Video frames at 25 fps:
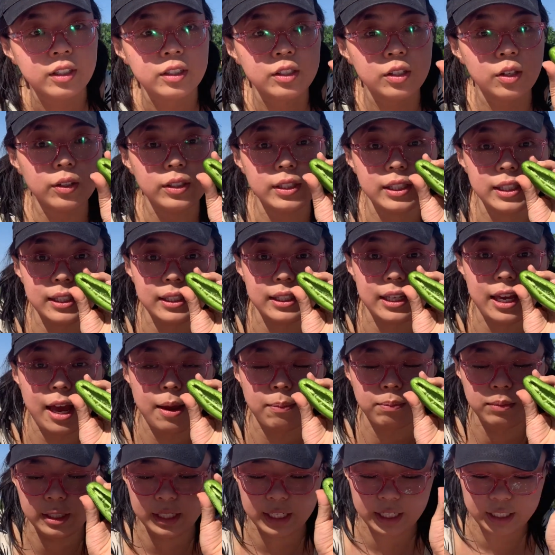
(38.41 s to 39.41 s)
So it's
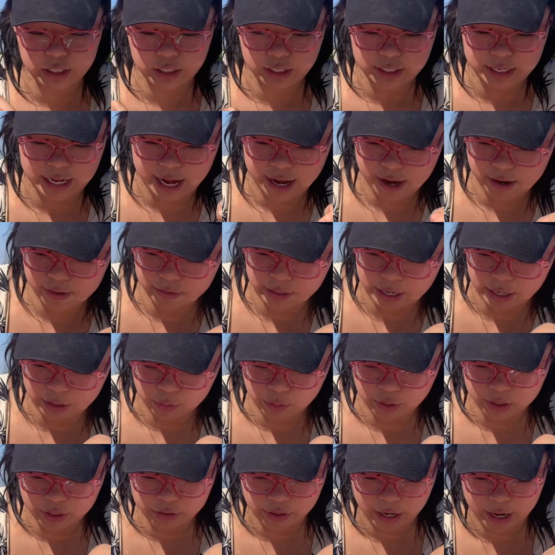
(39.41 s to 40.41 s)
empty-ish now. Now you
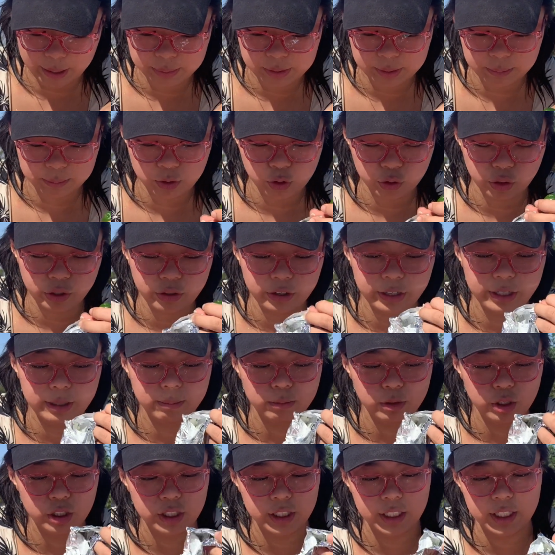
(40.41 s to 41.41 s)
want to grab some
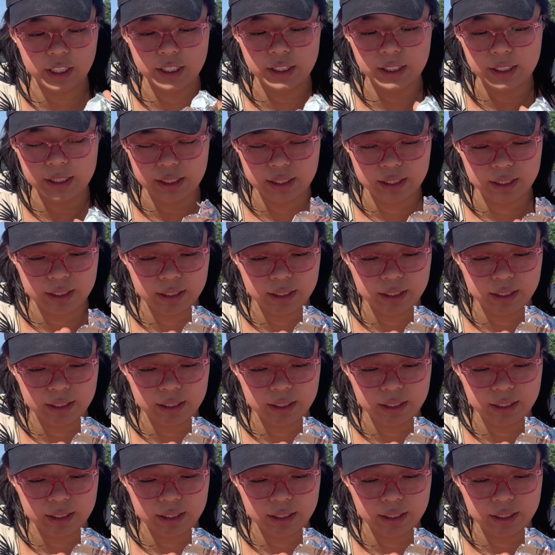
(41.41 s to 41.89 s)
cream cheese.